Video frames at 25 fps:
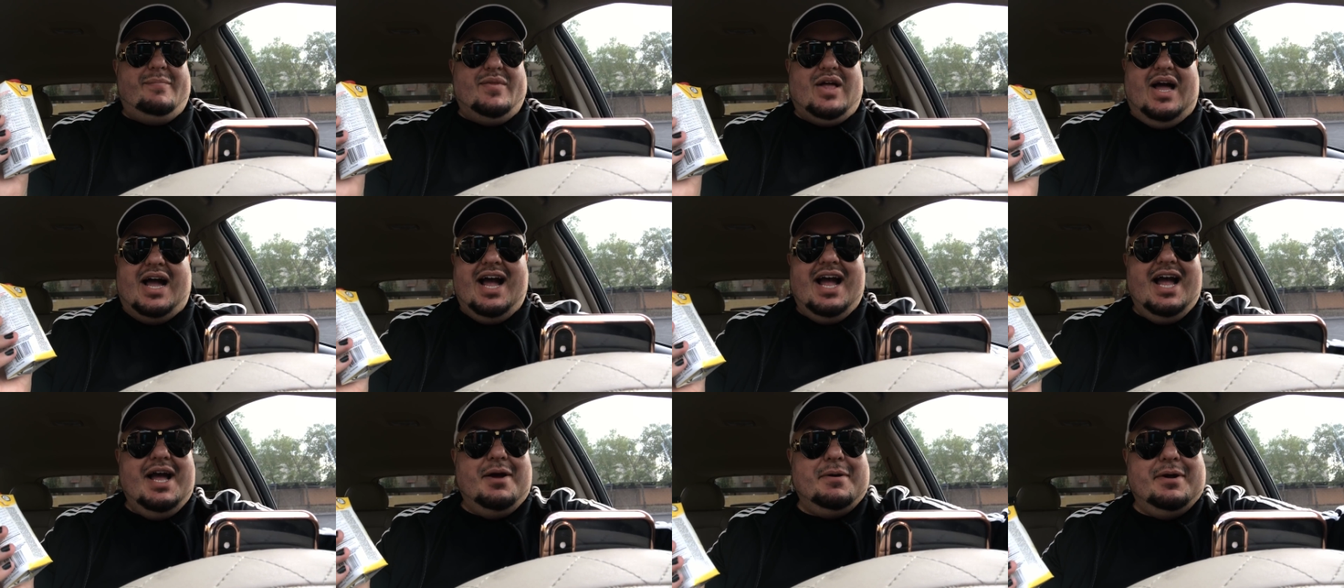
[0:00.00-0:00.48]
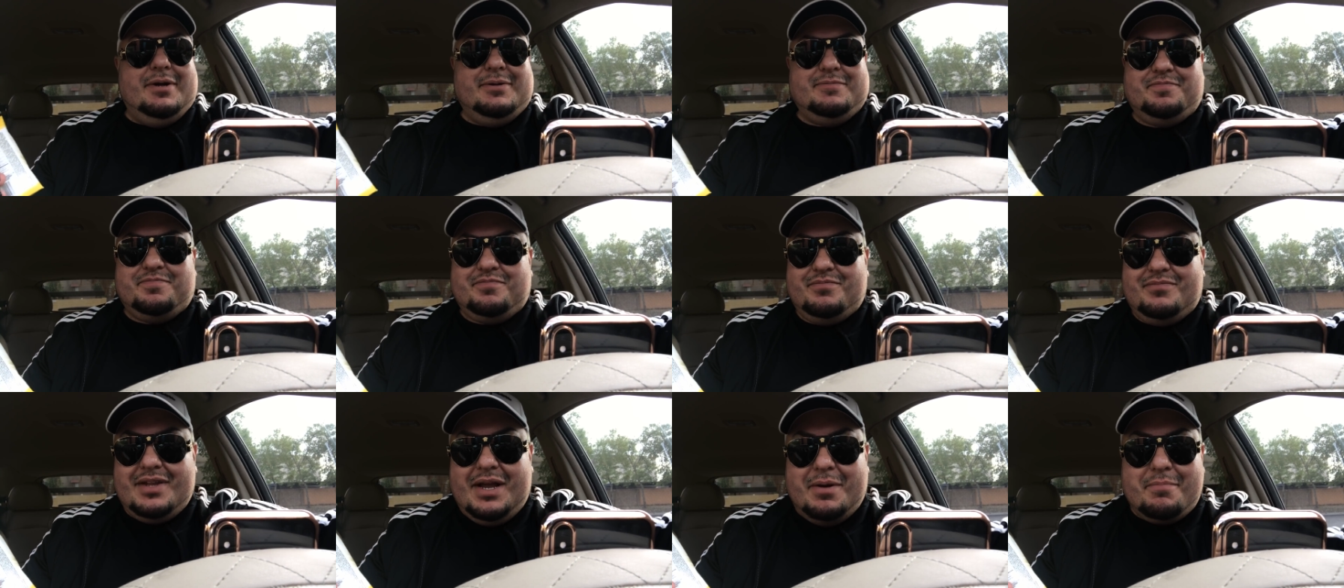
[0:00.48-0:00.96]
I,
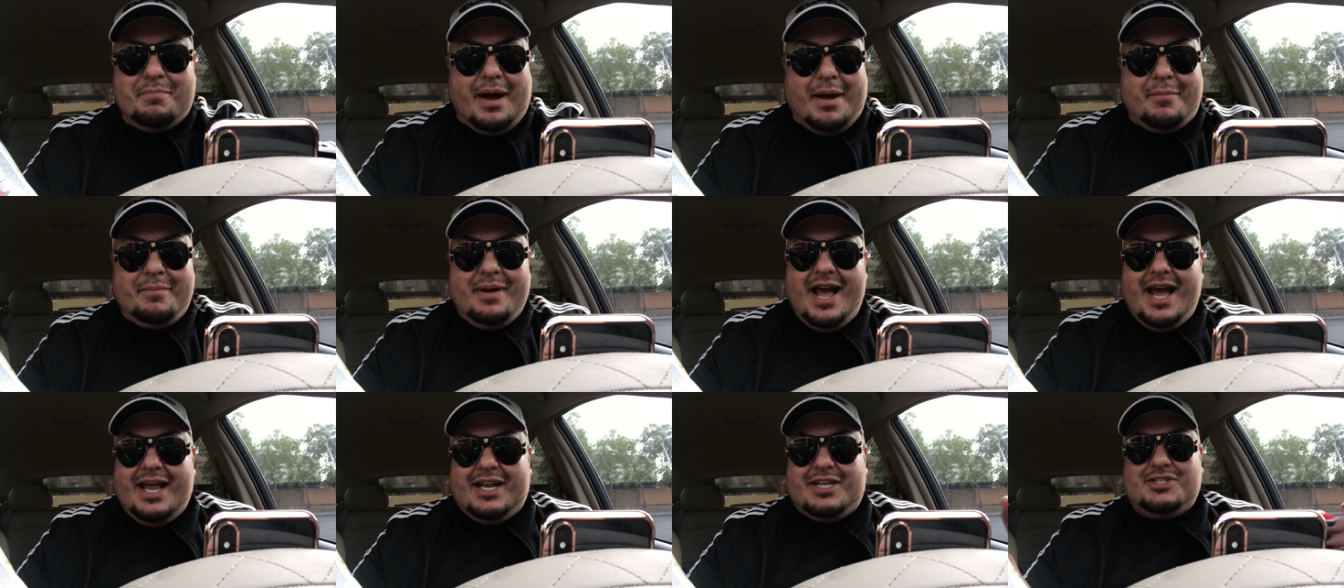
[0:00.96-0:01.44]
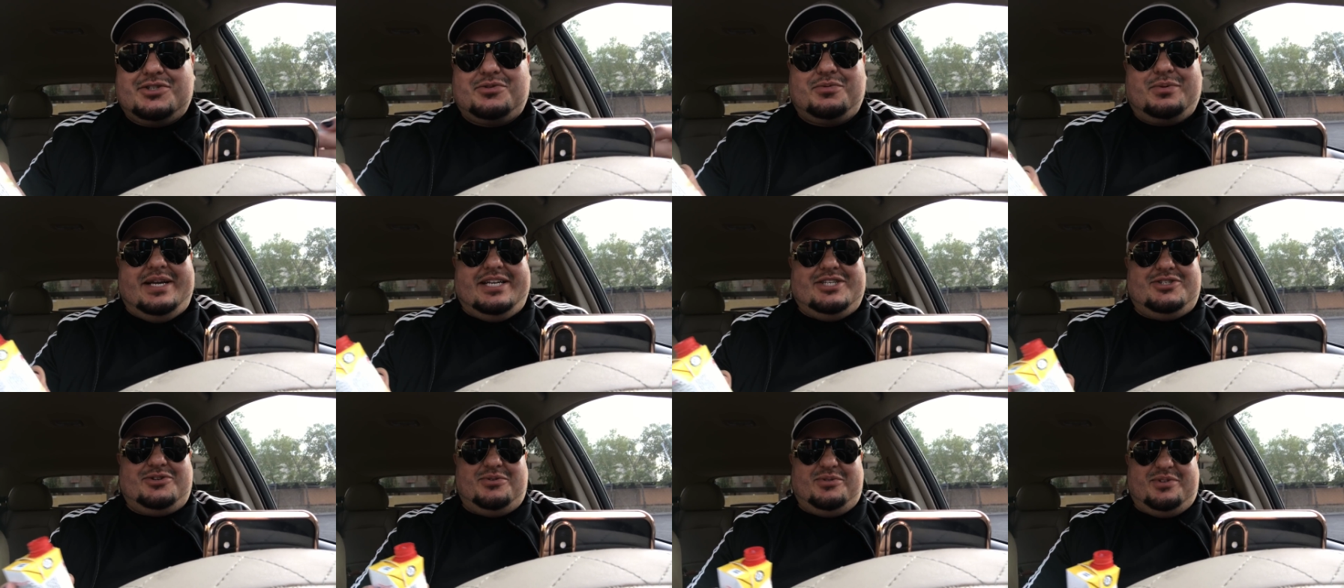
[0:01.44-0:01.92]
Mama had a
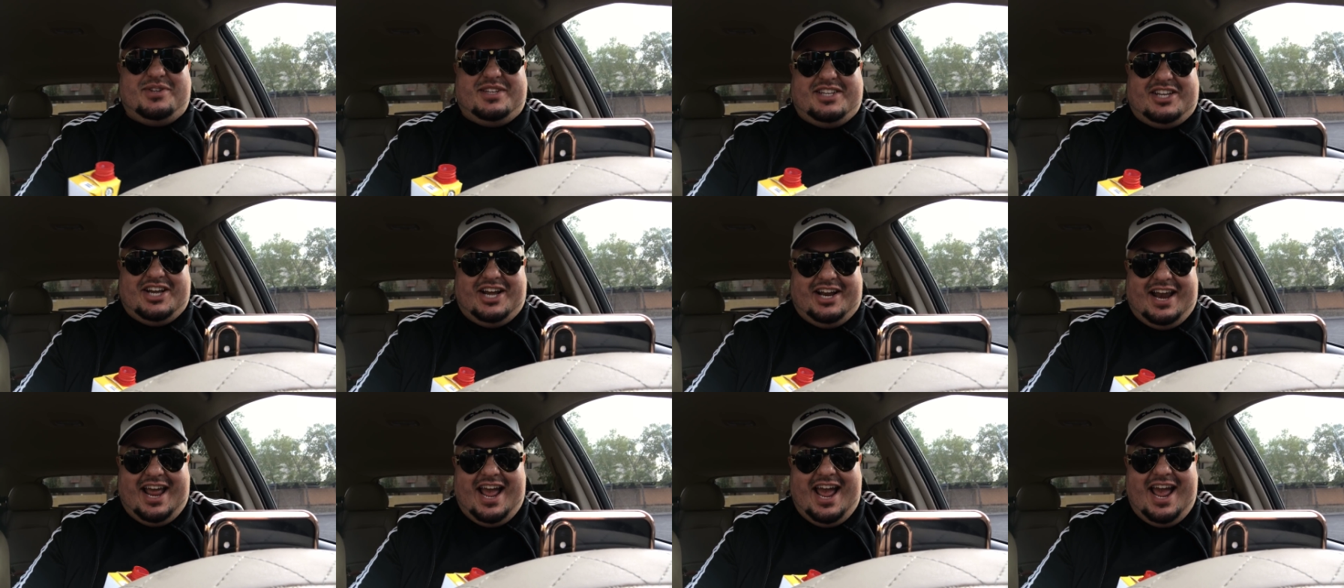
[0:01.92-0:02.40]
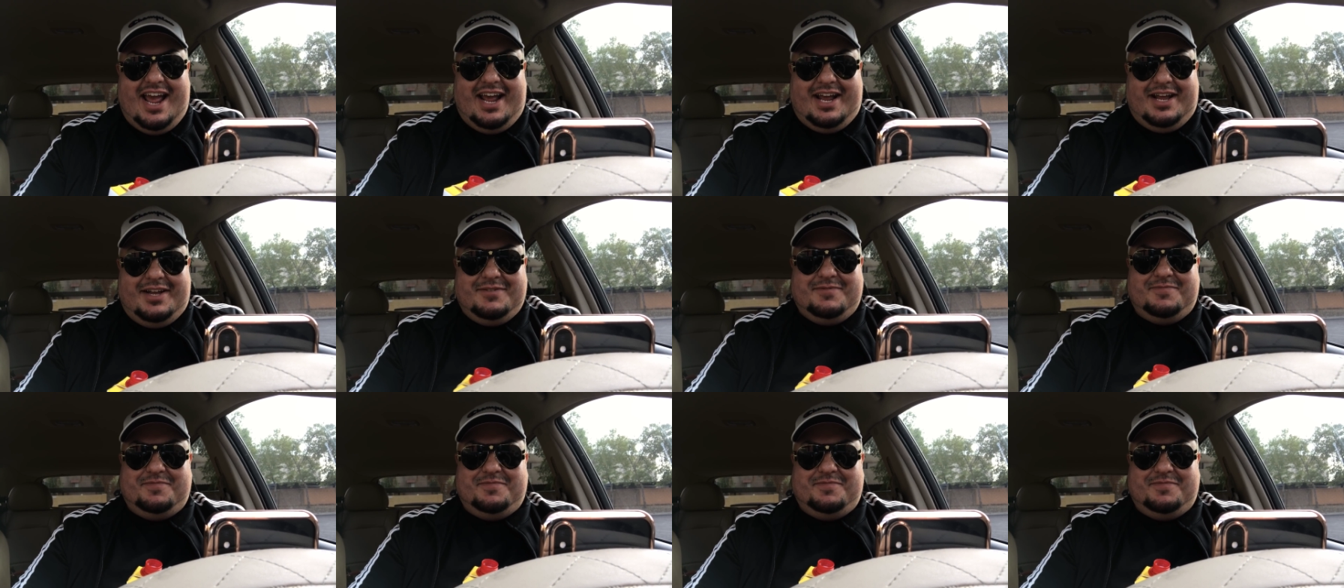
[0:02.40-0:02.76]
sweet tooth today.